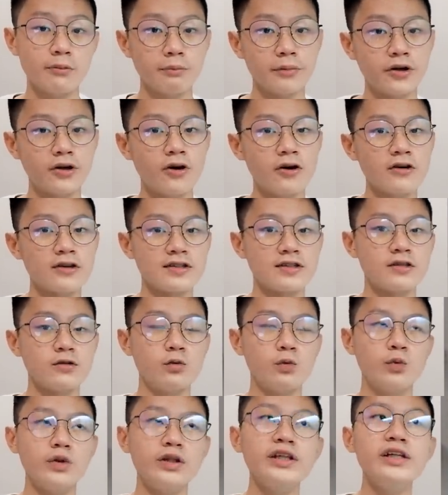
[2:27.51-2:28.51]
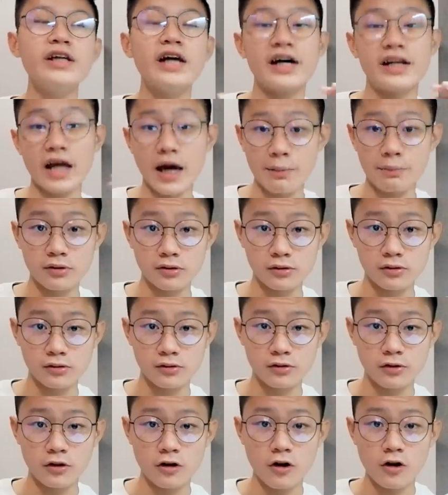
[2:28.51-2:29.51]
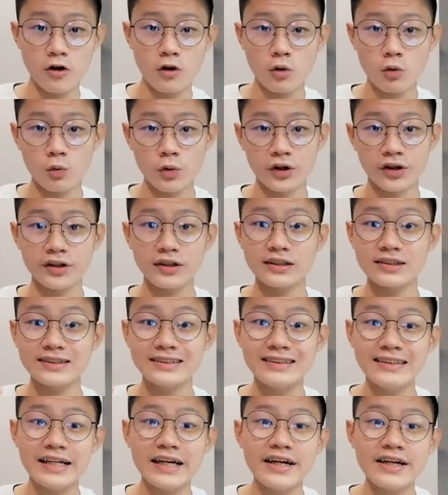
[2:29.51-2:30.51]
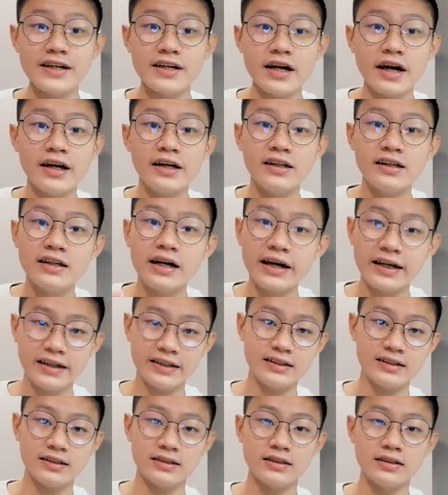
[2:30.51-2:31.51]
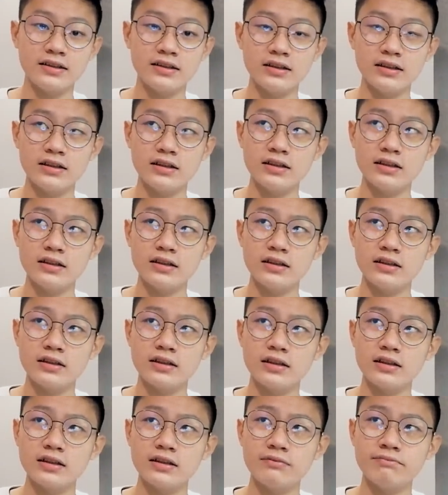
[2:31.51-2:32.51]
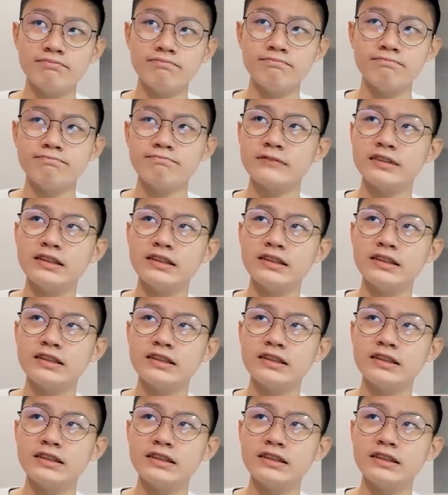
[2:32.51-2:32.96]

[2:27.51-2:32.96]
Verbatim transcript: because we at Apple Work day and night. Um,